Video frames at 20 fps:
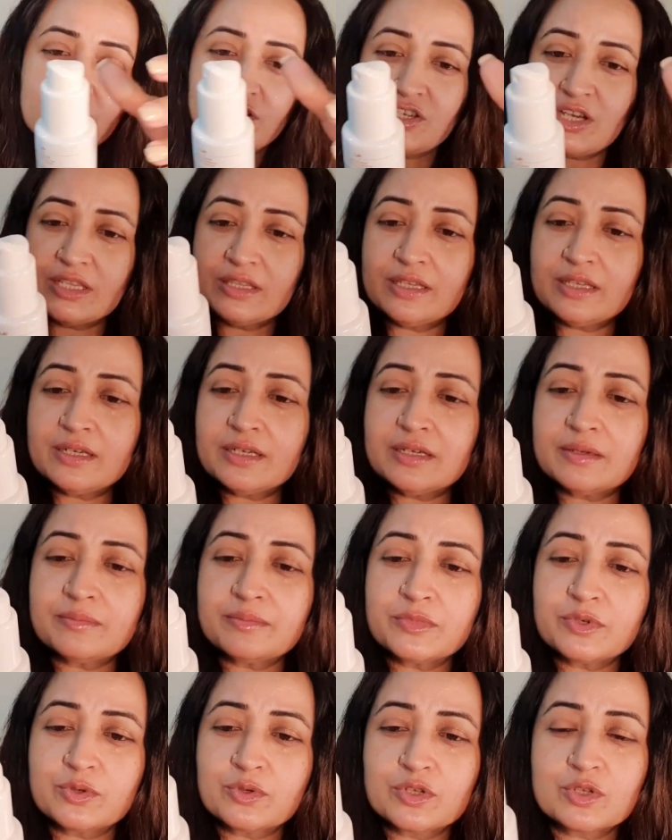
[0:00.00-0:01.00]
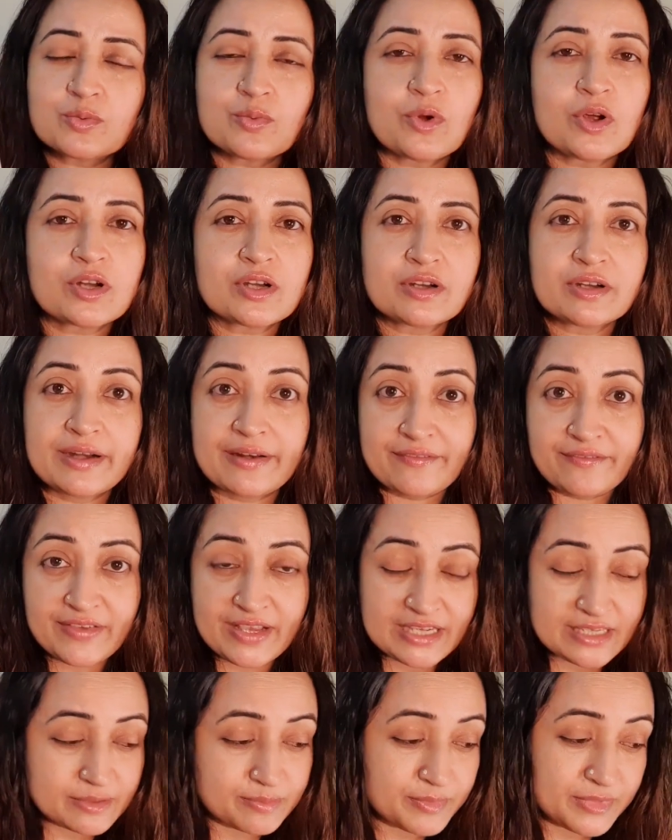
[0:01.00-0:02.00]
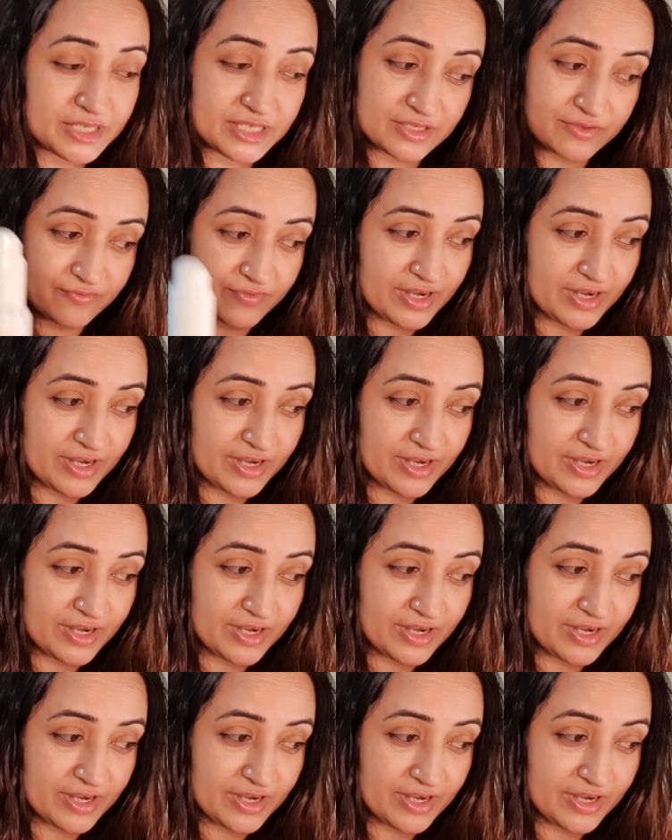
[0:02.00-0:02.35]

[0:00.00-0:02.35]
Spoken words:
Chandanam, rose water and face mist.